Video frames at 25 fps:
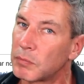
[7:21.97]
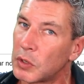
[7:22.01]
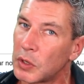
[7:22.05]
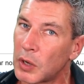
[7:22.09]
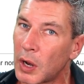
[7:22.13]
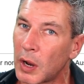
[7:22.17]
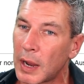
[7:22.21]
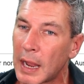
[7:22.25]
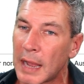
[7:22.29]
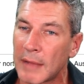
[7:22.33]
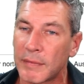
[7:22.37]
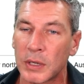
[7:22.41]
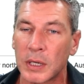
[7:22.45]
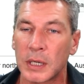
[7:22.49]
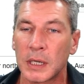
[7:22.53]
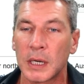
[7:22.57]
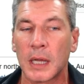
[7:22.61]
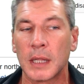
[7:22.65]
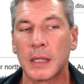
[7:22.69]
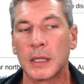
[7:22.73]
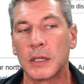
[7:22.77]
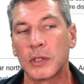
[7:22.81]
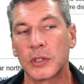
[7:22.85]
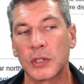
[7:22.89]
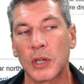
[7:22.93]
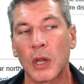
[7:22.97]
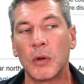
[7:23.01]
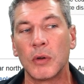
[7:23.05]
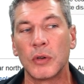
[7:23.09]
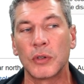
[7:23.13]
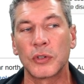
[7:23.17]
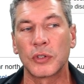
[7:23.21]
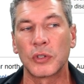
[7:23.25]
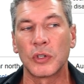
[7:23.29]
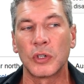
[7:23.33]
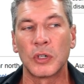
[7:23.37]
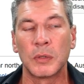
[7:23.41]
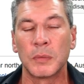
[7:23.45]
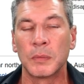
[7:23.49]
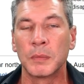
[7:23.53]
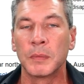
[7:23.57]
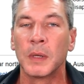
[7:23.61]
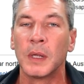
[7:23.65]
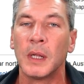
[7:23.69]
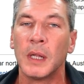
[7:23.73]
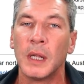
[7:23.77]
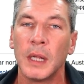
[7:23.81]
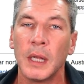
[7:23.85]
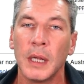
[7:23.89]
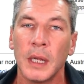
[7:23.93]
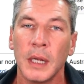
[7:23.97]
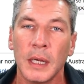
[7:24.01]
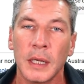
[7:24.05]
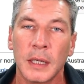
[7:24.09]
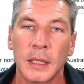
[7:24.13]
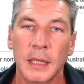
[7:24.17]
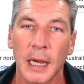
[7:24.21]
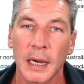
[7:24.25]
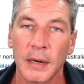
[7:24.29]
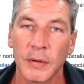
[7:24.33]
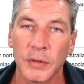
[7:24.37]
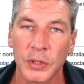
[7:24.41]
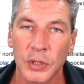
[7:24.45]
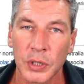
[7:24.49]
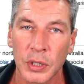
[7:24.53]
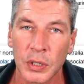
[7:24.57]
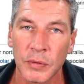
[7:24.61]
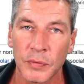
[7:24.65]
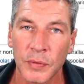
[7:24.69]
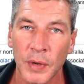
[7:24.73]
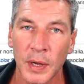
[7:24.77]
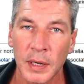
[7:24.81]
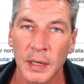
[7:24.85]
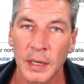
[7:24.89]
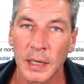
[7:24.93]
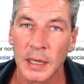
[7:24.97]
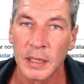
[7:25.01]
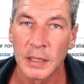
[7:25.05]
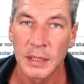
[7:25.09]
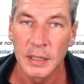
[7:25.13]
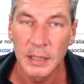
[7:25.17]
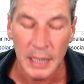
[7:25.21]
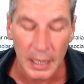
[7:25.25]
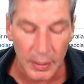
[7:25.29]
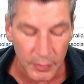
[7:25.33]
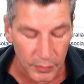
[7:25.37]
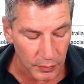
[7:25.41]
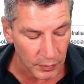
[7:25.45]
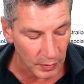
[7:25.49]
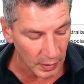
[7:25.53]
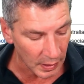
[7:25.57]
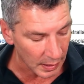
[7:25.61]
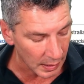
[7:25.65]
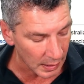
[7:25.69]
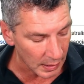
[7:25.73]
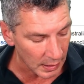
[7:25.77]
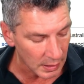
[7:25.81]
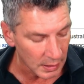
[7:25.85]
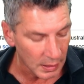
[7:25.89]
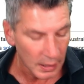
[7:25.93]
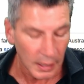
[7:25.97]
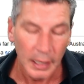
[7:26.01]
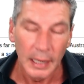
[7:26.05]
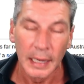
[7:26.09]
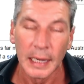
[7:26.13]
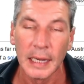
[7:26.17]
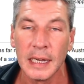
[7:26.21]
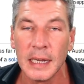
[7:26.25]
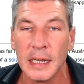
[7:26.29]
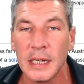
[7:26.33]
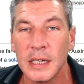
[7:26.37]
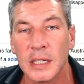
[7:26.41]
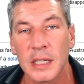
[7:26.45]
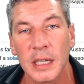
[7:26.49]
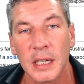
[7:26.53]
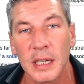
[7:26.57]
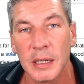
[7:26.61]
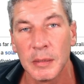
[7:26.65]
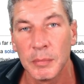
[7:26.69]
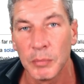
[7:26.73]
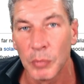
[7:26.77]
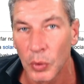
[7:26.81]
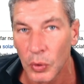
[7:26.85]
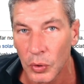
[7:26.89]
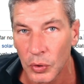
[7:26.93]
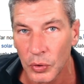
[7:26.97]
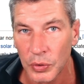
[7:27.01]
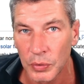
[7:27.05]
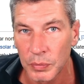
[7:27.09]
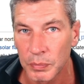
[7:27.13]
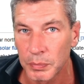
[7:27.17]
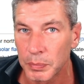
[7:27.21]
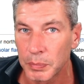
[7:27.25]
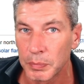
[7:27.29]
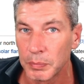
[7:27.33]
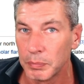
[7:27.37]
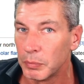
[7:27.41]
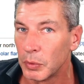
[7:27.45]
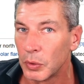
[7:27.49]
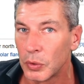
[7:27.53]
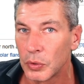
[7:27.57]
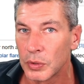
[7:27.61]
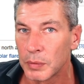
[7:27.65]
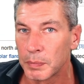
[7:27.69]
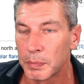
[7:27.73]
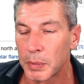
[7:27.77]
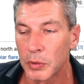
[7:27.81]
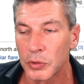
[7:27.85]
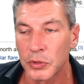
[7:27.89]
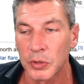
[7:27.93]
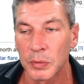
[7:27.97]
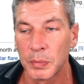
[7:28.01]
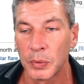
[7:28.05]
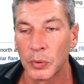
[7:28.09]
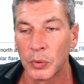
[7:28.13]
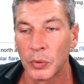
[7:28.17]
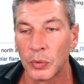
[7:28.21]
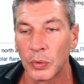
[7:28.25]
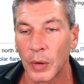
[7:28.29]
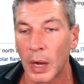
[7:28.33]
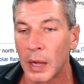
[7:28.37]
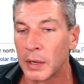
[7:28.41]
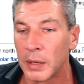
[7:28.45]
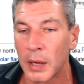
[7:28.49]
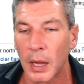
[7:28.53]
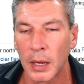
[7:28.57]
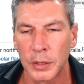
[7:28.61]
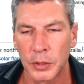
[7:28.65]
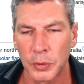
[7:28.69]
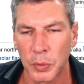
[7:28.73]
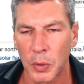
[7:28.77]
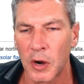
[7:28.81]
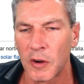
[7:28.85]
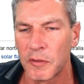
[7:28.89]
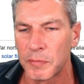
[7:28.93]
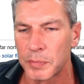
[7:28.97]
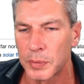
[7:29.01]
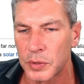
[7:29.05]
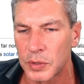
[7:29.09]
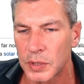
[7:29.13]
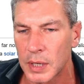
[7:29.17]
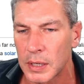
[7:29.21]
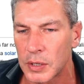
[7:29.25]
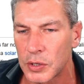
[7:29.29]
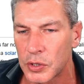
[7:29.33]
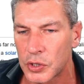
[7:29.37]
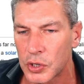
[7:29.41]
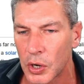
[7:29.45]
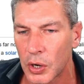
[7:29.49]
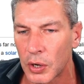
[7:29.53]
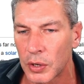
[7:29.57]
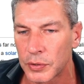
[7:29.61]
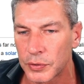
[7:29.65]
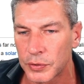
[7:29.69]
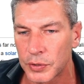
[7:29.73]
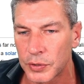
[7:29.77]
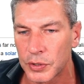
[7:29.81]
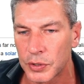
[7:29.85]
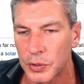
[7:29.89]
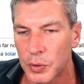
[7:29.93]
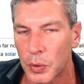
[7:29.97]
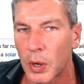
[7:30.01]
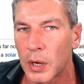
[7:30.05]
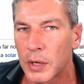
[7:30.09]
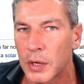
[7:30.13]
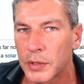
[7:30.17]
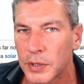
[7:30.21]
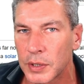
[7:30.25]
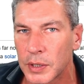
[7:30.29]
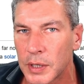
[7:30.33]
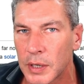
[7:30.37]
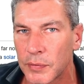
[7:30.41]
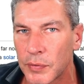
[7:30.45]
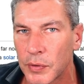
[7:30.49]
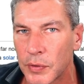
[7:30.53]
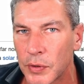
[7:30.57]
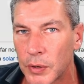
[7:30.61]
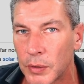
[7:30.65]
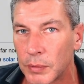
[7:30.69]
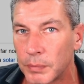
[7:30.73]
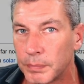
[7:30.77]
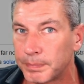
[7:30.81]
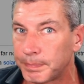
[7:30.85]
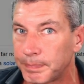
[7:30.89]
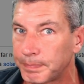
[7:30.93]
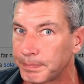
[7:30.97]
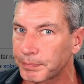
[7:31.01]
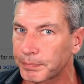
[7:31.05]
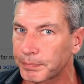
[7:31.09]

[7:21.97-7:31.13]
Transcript: you know, having another solar storm Carrington event is definitely easily more than possible, and a 12% chance is quite significant.